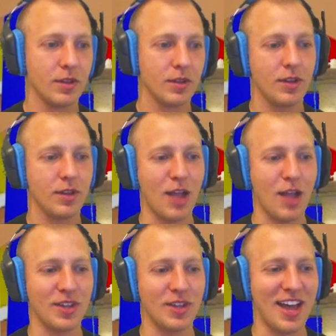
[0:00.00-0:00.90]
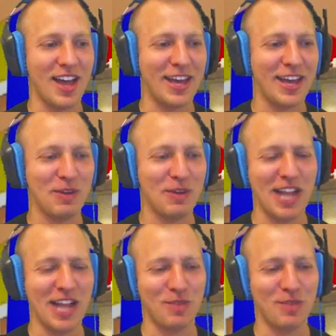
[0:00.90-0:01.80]
I don't want to die. We died
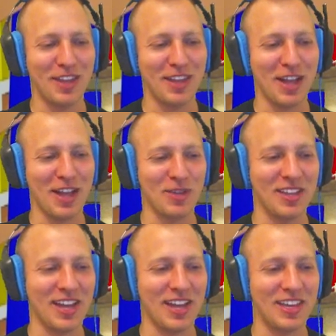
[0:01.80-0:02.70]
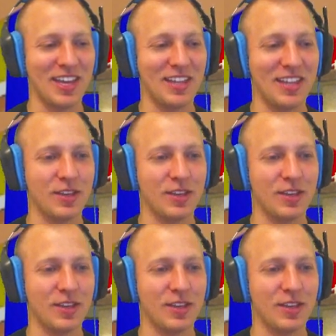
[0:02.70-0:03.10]
at the beginning, I don't want to die at the end.